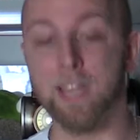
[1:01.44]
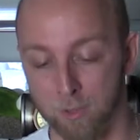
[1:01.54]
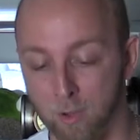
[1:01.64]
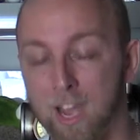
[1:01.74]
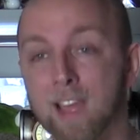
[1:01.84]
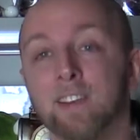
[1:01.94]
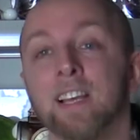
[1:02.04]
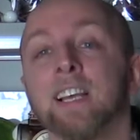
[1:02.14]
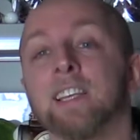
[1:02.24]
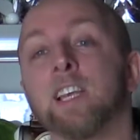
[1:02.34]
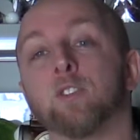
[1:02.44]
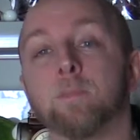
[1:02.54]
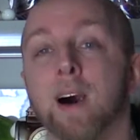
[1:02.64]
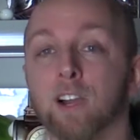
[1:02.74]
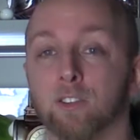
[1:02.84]
Norève,
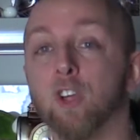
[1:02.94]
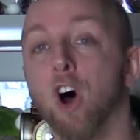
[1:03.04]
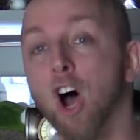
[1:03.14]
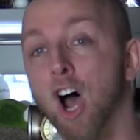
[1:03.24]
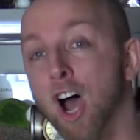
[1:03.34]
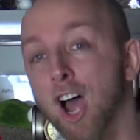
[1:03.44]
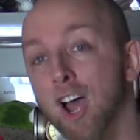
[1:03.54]
and the brand